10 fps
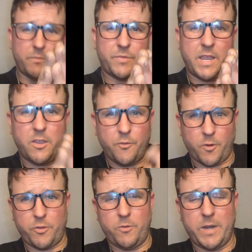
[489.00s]
Thank you
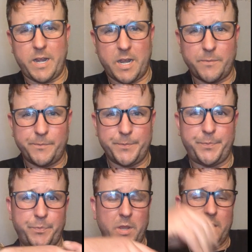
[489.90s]
for tuning in.
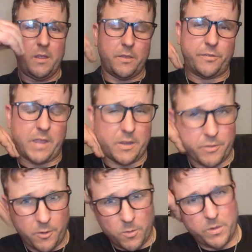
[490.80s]
Stay
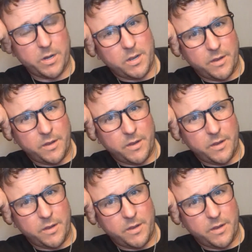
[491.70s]
tuned.